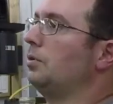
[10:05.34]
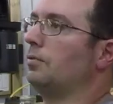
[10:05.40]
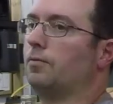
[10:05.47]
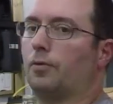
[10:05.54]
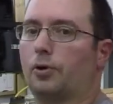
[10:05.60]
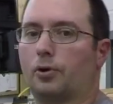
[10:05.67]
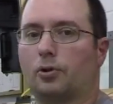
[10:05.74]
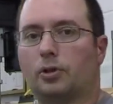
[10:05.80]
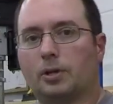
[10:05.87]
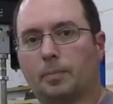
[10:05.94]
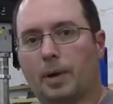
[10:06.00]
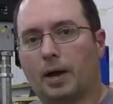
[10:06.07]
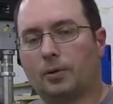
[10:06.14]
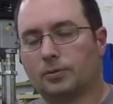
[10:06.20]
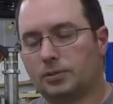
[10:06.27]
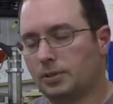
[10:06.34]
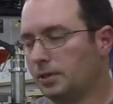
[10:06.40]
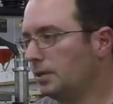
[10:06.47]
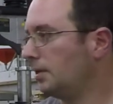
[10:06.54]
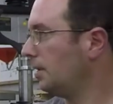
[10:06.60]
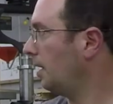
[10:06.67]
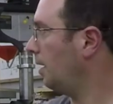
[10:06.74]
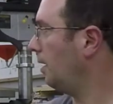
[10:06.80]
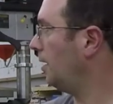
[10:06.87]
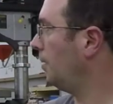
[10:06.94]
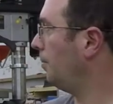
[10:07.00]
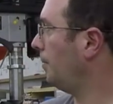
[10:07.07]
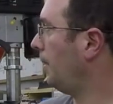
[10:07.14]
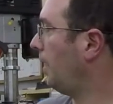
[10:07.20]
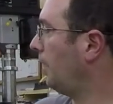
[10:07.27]
vertically mounted
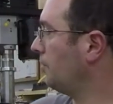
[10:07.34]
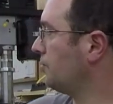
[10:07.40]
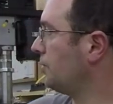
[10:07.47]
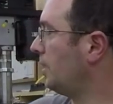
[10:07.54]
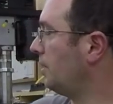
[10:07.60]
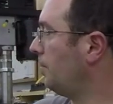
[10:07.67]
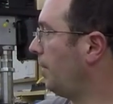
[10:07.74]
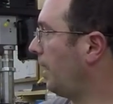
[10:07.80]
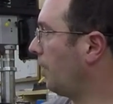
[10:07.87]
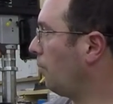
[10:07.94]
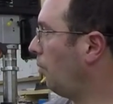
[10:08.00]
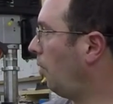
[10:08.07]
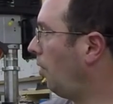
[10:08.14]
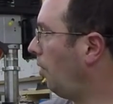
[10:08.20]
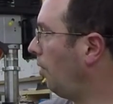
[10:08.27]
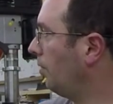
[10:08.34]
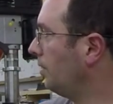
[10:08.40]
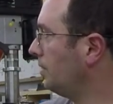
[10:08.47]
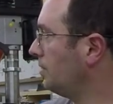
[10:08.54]
outside the back wall.